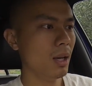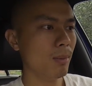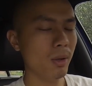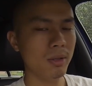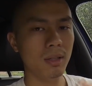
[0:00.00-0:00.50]

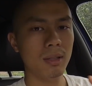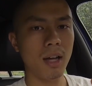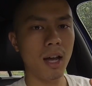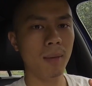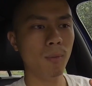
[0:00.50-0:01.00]
Most of the
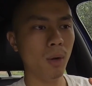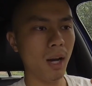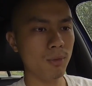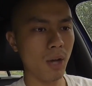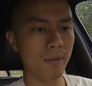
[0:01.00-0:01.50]
time when
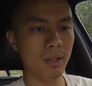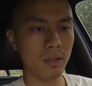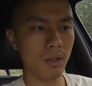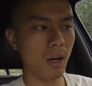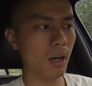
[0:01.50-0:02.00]
I'm driving
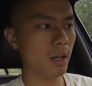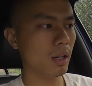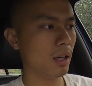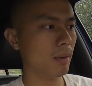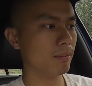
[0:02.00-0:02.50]
this
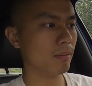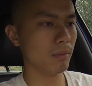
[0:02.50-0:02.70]
car,